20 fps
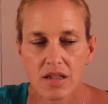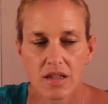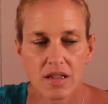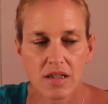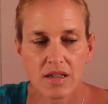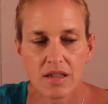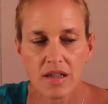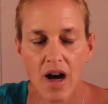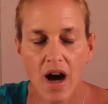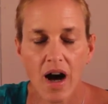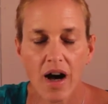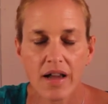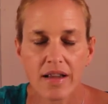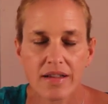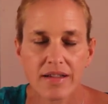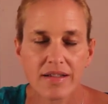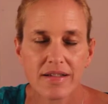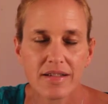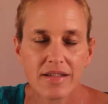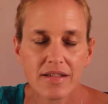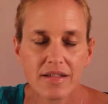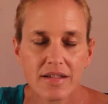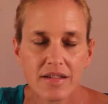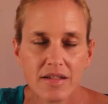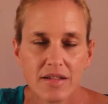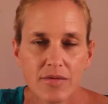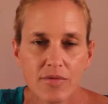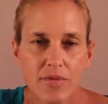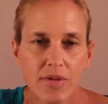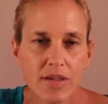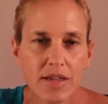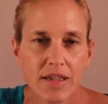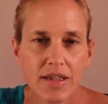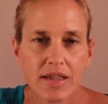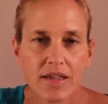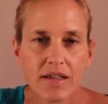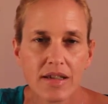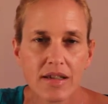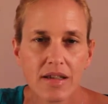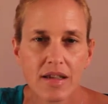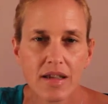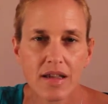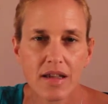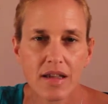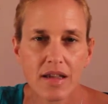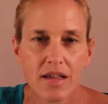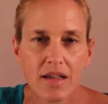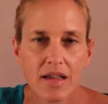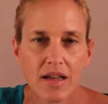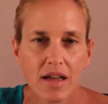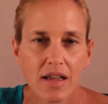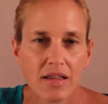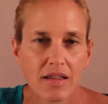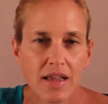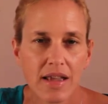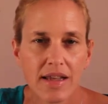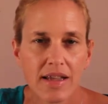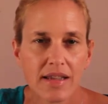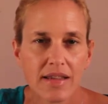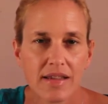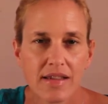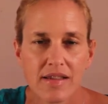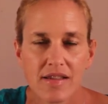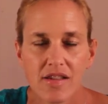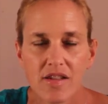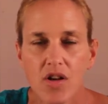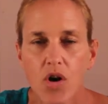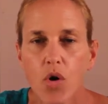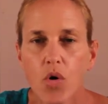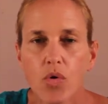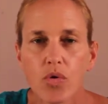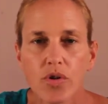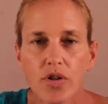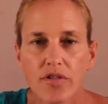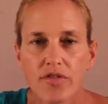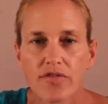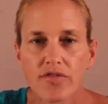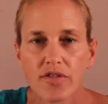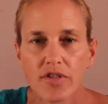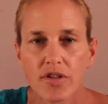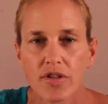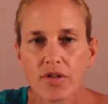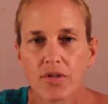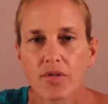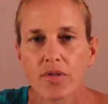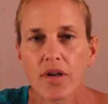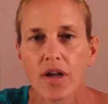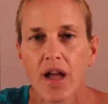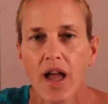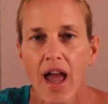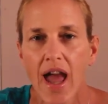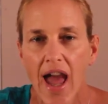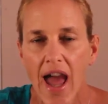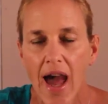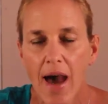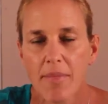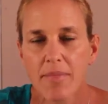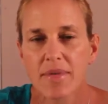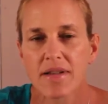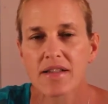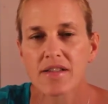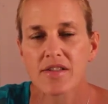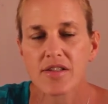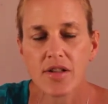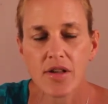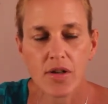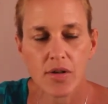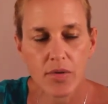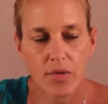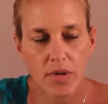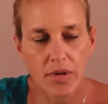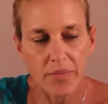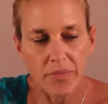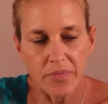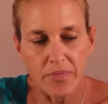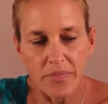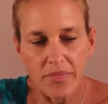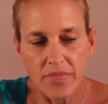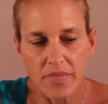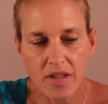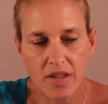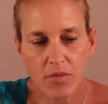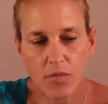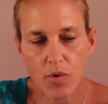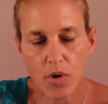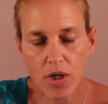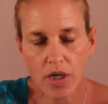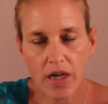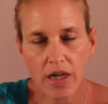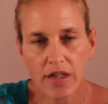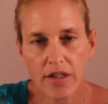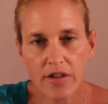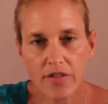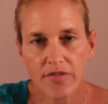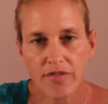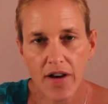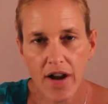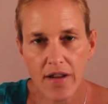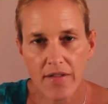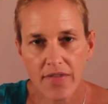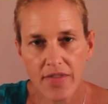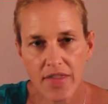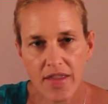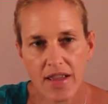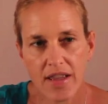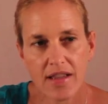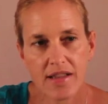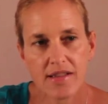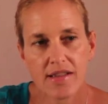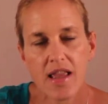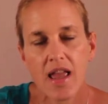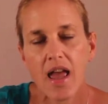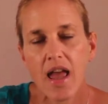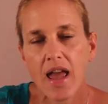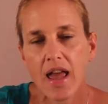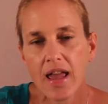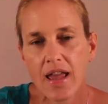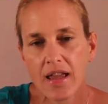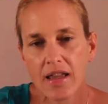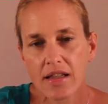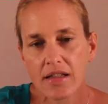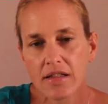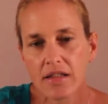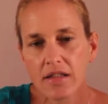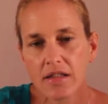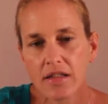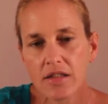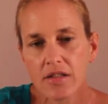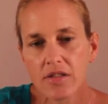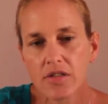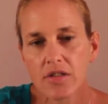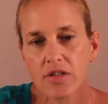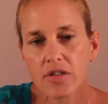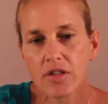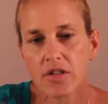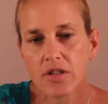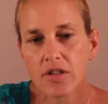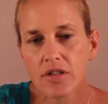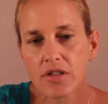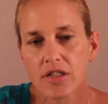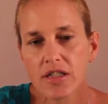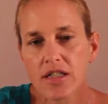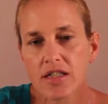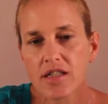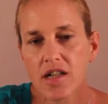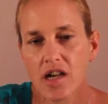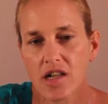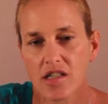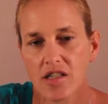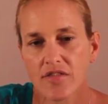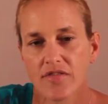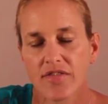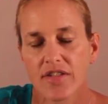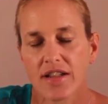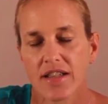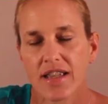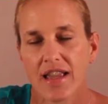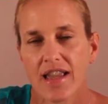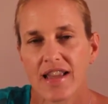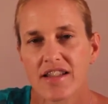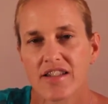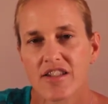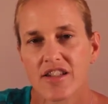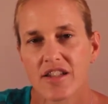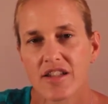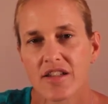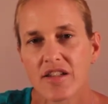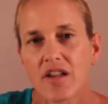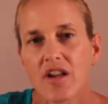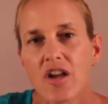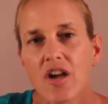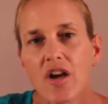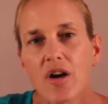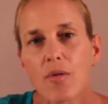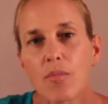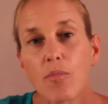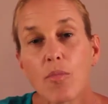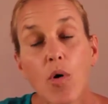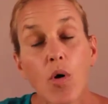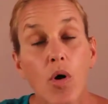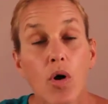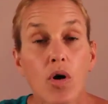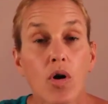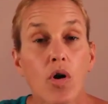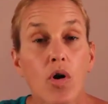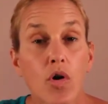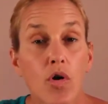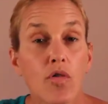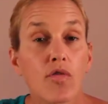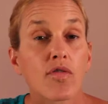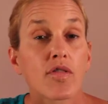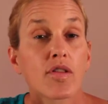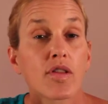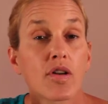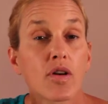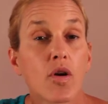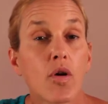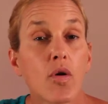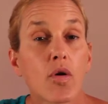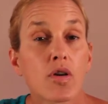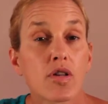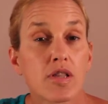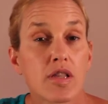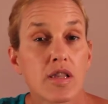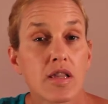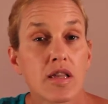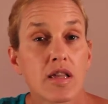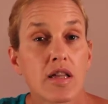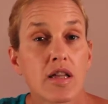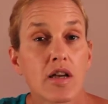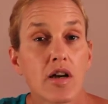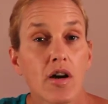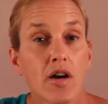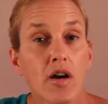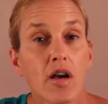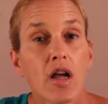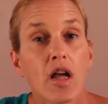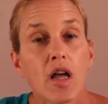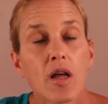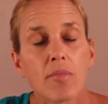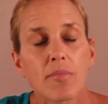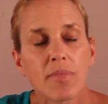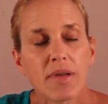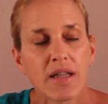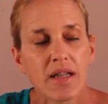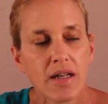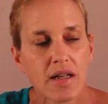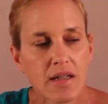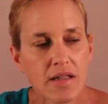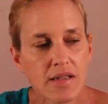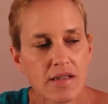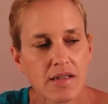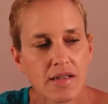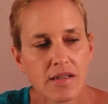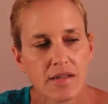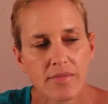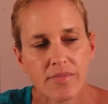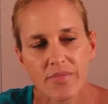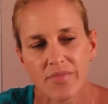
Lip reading: not really letting this cold or flu happen. So work on your 5 things and do your detoxification more over the course of the year. Because,